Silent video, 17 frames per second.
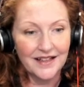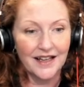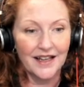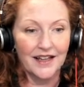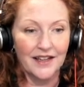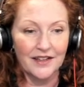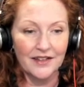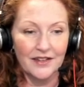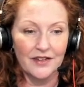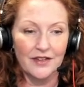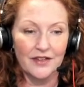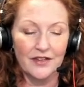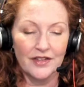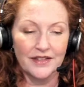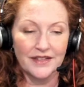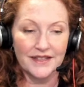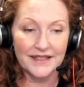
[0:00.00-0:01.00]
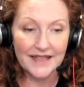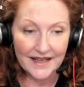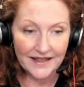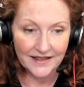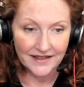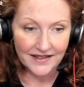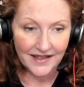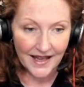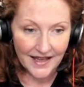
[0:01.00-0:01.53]
And the
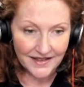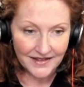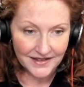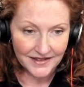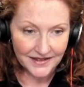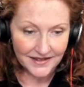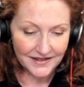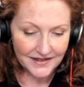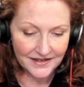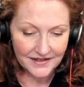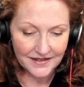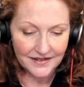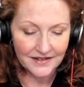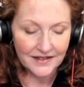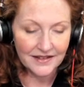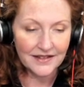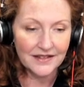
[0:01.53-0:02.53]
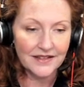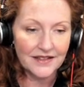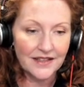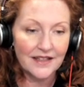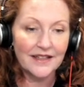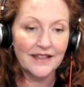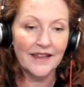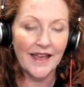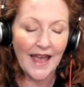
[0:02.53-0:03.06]
state Kansas is
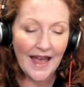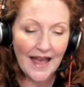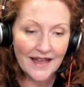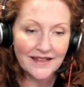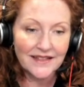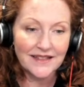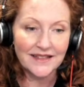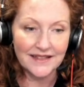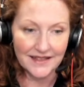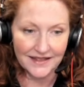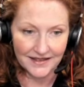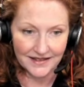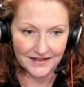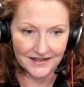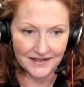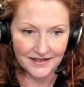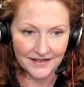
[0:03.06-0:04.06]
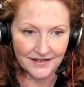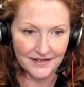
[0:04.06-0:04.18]
Kansas.